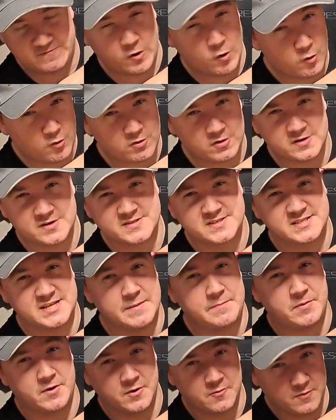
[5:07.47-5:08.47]
4
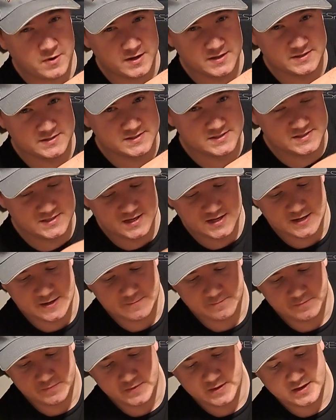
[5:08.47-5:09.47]
separate ones.
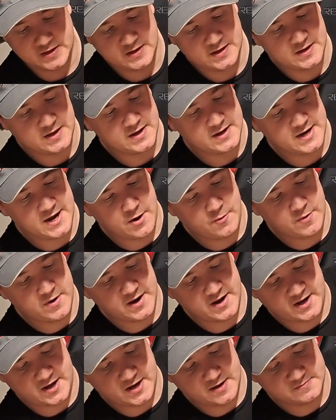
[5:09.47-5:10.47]
Now when
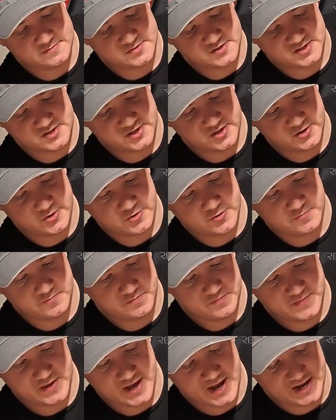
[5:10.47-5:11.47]
it comes to
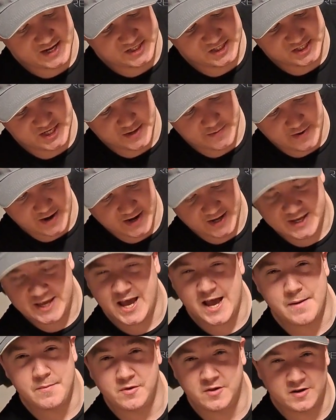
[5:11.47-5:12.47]
the HDMI
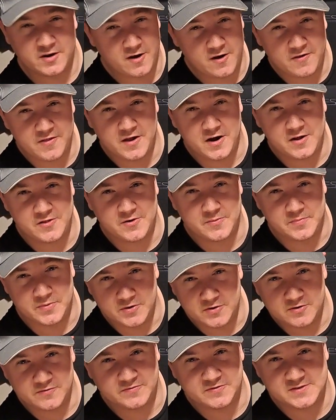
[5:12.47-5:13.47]
cable and all that other
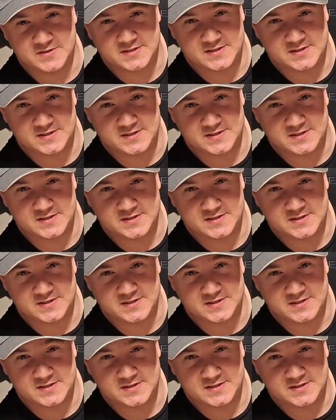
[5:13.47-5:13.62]
beautiful